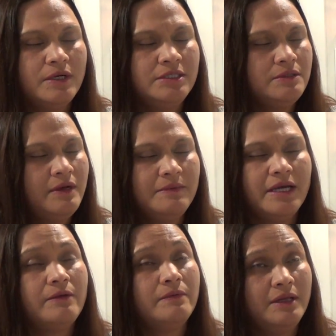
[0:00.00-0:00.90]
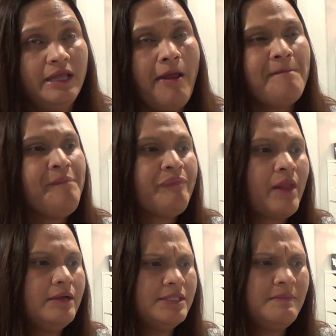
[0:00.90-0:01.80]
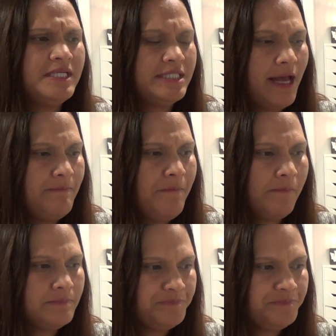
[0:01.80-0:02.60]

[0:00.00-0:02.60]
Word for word: once and I'm like, really? Somebody said